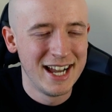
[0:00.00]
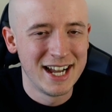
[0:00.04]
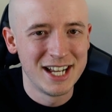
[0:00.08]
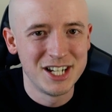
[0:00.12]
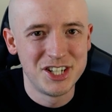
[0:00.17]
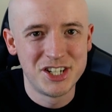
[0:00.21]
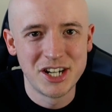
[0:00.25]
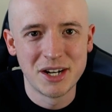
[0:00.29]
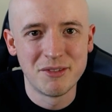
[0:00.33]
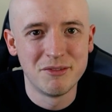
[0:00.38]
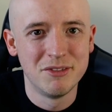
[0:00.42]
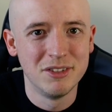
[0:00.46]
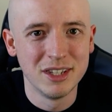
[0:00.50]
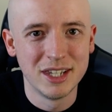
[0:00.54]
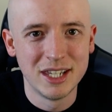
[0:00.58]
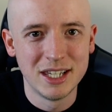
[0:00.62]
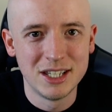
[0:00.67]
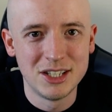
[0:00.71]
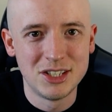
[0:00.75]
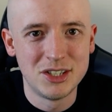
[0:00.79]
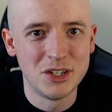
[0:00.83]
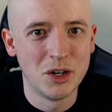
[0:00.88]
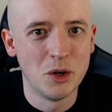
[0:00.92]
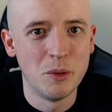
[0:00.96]
I
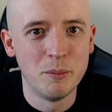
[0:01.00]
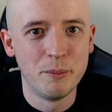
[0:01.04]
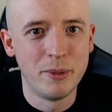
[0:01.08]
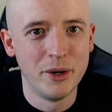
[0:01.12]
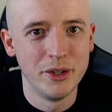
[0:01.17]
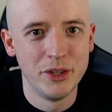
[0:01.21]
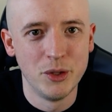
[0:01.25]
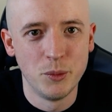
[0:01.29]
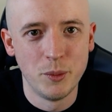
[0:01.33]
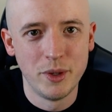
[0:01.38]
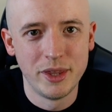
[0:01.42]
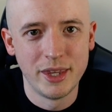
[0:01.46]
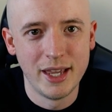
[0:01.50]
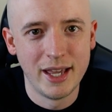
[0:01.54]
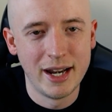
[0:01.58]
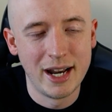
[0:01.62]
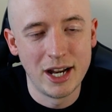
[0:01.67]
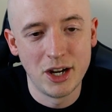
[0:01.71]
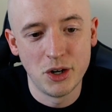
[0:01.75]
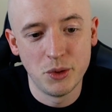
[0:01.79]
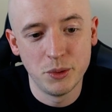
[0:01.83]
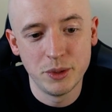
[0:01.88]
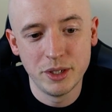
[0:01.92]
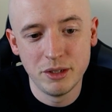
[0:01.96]
generally don't bother with it,
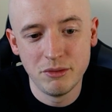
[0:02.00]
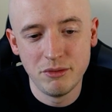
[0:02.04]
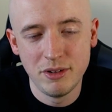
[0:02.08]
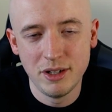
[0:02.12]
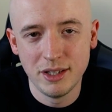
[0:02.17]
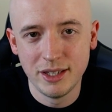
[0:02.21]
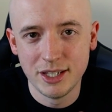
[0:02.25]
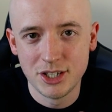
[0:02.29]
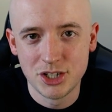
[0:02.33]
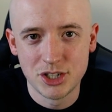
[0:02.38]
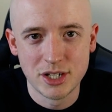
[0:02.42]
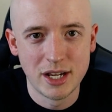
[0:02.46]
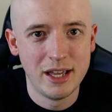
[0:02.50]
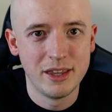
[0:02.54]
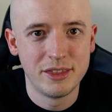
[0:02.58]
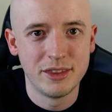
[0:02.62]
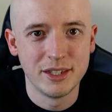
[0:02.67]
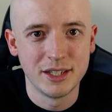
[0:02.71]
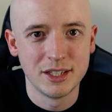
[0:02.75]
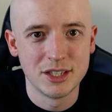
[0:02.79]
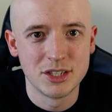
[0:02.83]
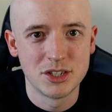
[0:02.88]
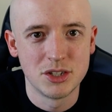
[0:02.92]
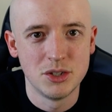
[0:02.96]
and I only really share
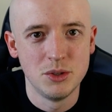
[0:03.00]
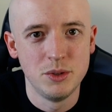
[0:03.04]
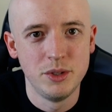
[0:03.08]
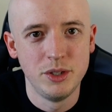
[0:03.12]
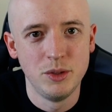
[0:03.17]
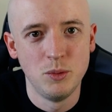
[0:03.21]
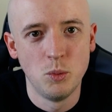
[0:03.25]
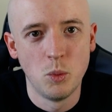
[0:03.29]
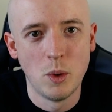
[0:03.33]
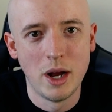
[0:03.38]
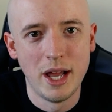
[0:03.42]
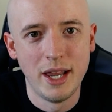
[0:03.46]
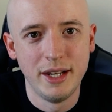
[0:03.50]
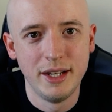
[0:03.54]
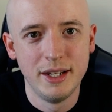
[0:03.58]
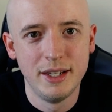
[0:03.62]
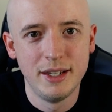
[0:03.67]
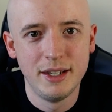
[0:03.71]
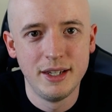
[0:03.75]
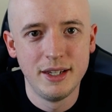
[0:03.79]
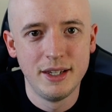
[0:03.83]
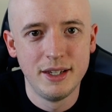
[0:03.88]
things to you when